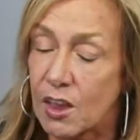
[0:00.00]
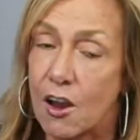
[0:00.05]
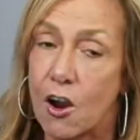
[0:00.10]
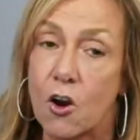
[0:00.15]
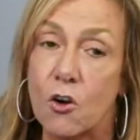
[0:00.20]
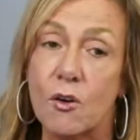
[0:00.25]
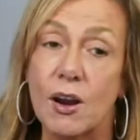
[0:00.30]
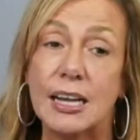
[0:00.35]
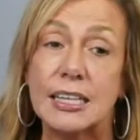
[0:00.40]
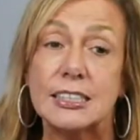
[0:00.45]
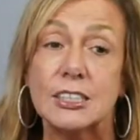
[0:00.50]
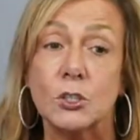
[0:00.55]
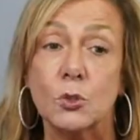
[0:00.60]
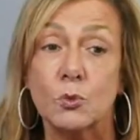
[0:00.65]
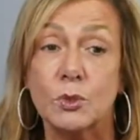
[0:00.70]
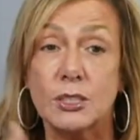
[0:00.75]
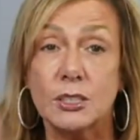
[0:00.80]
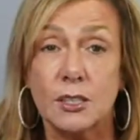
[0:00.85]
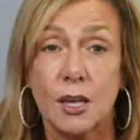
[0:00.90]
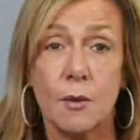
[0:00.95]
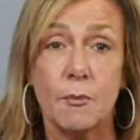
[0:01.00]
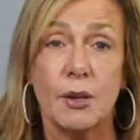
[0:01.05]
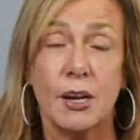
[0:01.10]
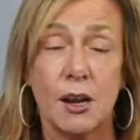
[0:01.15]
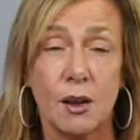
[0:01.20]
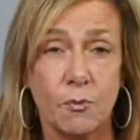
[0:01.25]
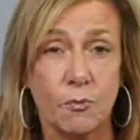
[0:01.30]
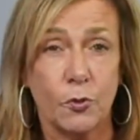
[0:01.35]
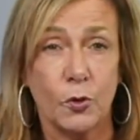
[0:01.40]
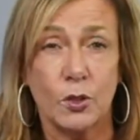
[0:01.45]
All right, so what's coming
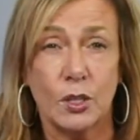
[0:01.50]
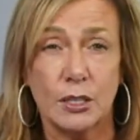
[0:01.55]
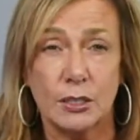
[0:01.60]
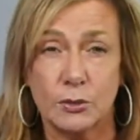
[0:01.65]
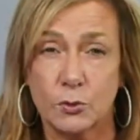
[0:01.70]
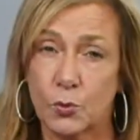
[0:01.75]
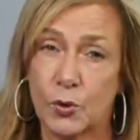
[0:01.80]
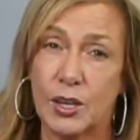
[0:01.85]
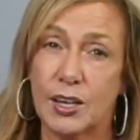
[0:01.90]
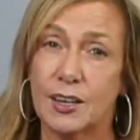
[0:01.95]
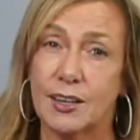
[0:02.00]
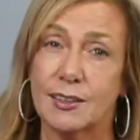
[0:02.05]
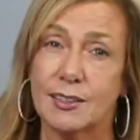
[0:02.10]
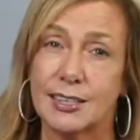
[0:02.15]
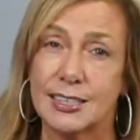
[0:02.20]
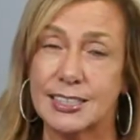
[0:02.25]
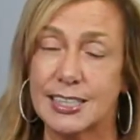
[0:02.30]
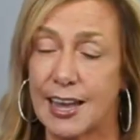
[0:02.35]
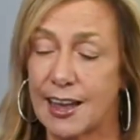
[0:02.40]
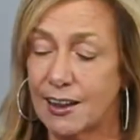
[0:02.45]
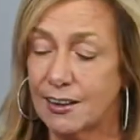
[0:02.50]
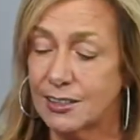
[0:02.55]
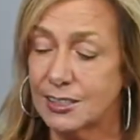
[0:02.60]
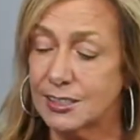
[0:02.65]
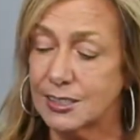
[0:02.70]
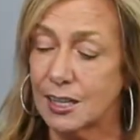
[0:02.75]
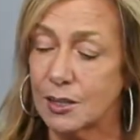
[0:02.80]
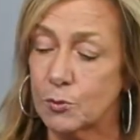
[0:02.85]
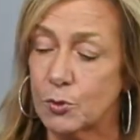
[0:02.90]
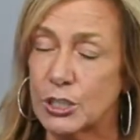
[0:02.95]
up for this week in the town of
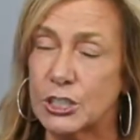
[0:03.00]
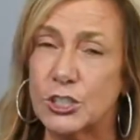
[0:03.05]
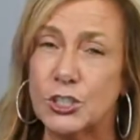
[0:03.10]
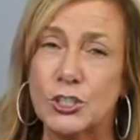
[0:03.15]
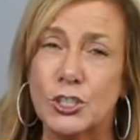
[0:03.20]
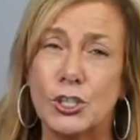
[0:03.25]
Celebration?